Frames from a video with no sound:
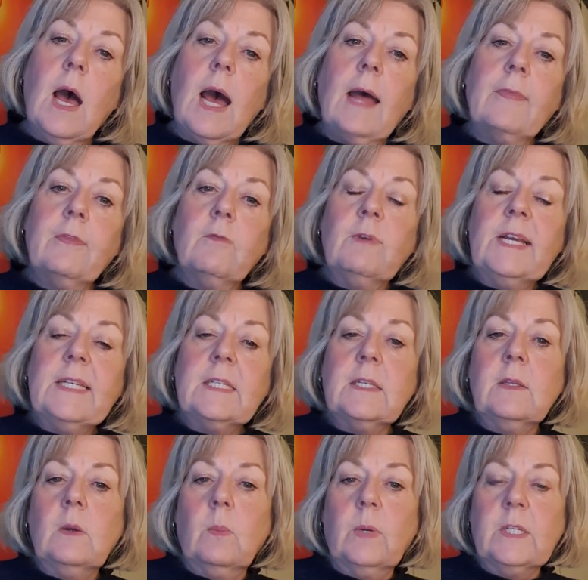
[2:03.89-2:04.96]
And the
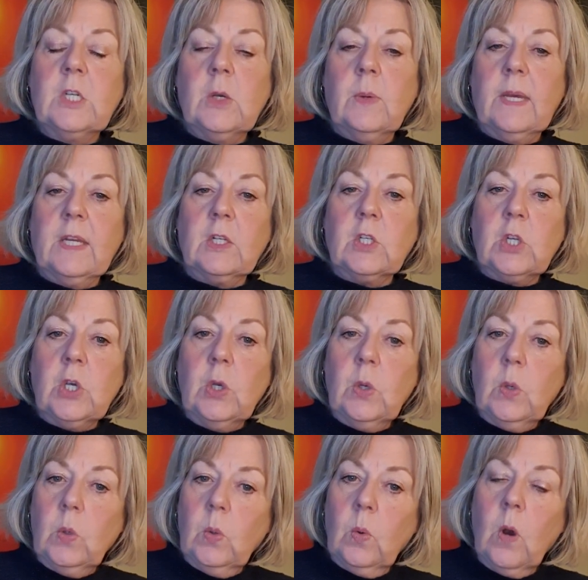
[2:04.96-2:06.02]
reason that we're doing
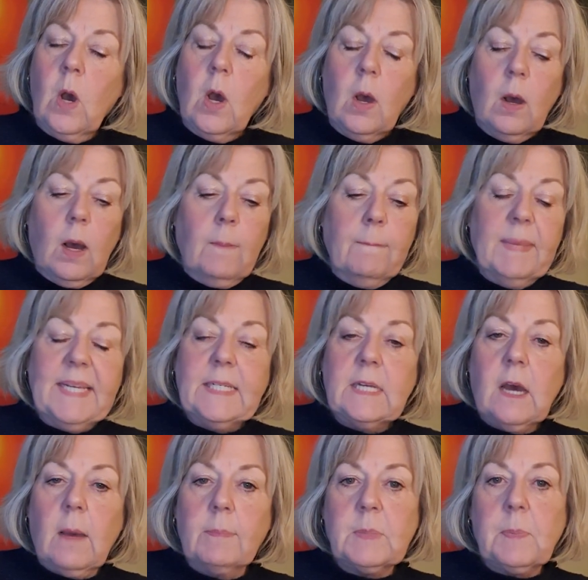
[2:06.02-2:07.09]
two
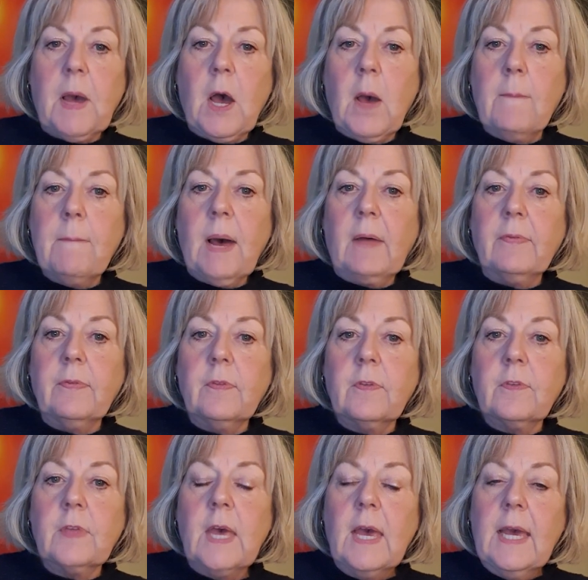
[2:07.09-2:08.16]
meetups per
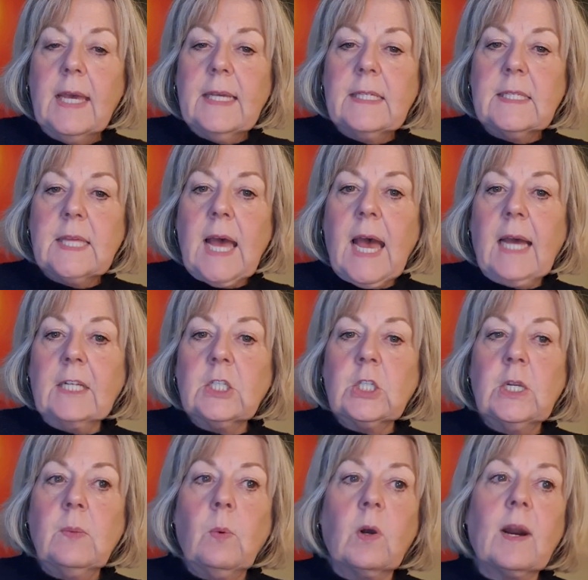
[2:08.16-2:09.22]
month is that
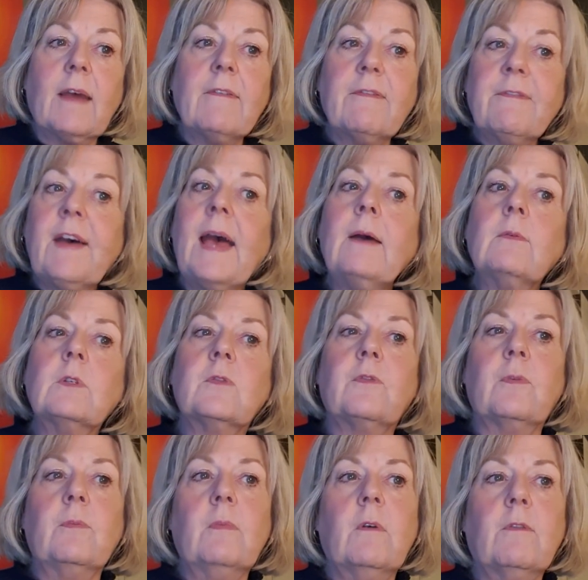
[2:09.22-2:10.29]
actually what I found
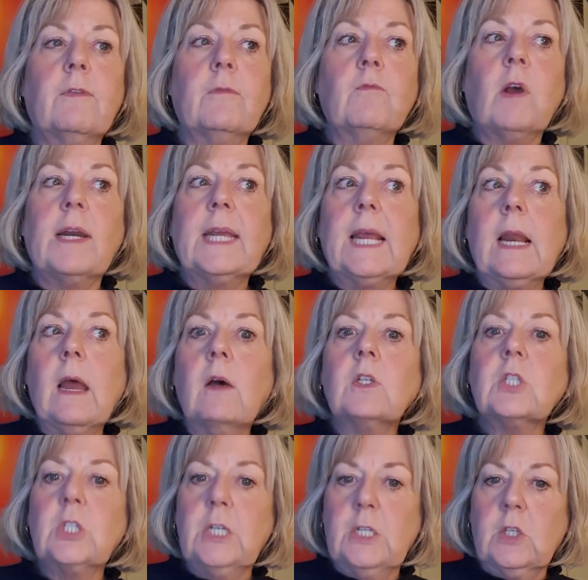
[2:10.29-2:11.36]
from running
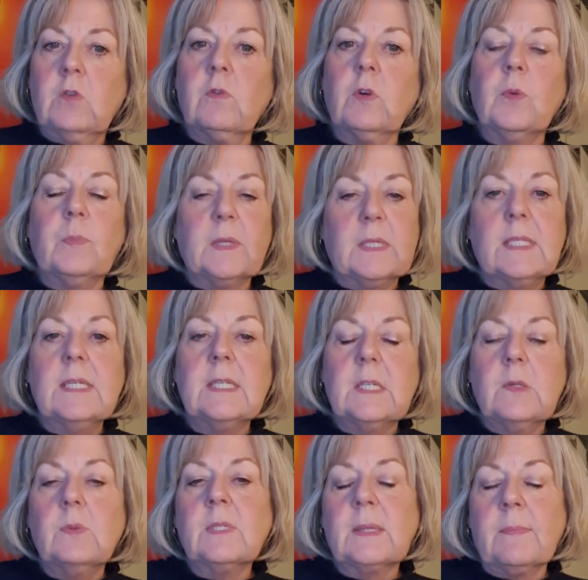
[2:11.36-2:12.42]
last year's group is this
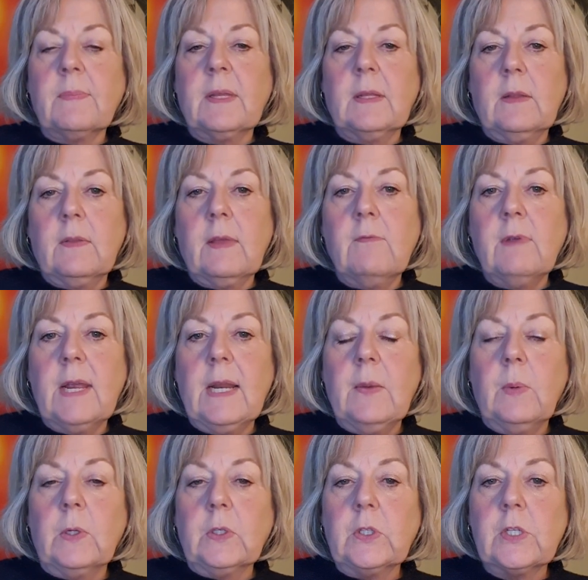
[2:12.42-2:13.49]
is something that they really
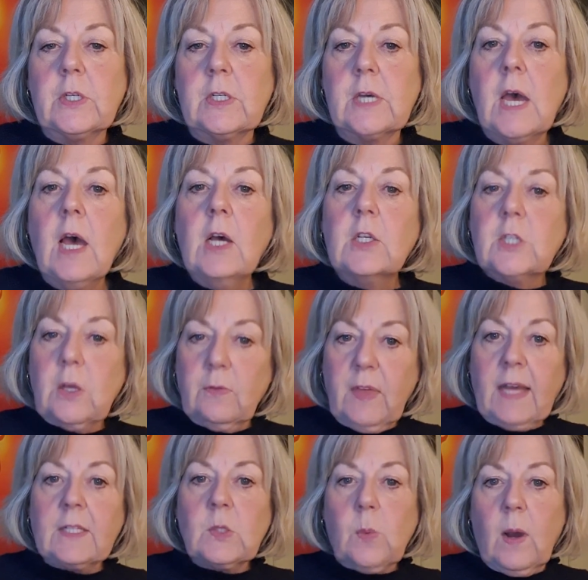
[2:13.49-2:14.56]
wanted. So
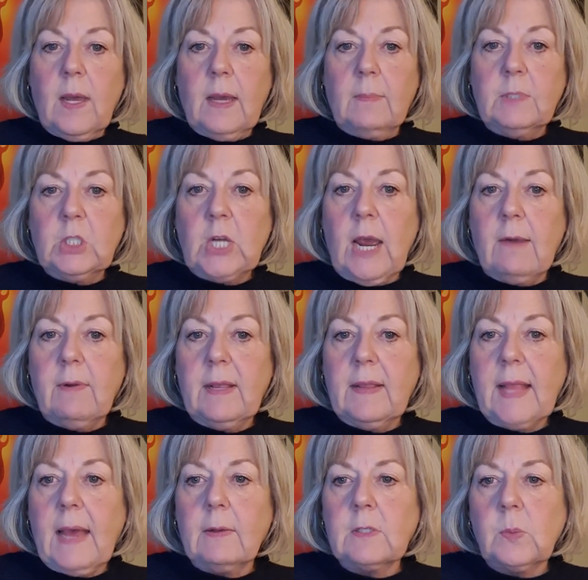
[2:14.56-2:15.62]
that's why I'm
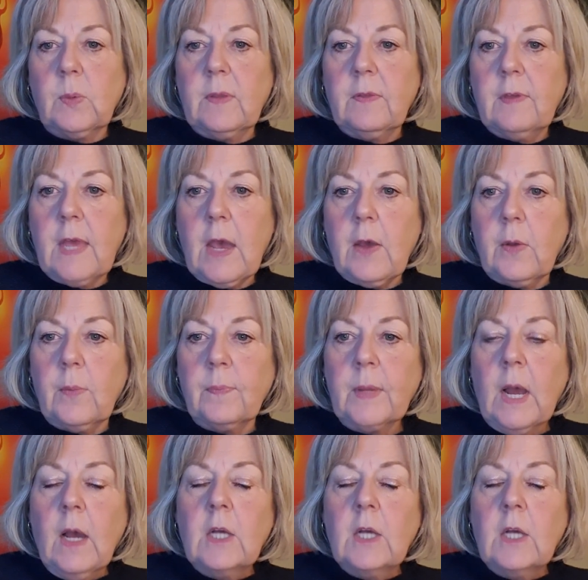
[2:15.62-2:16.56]
sharing that with you.